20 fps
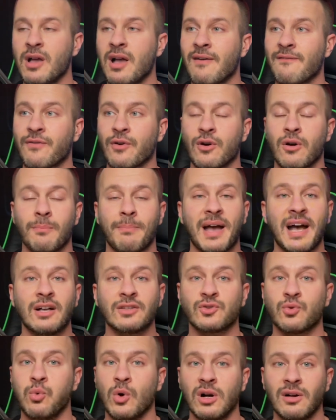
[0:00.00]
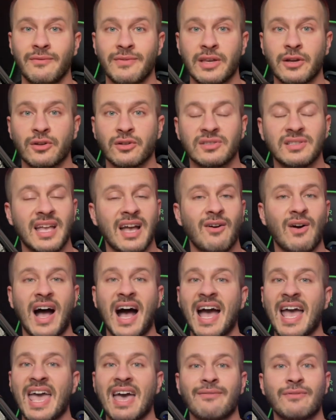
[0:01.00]
for about 12 years now.
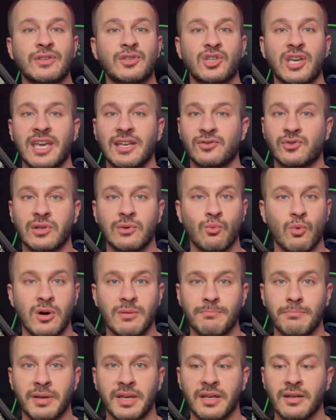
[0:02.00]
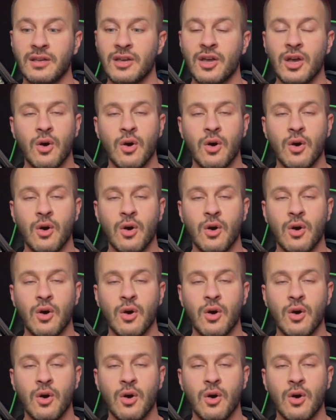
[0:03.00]
I haven't changed it one bit.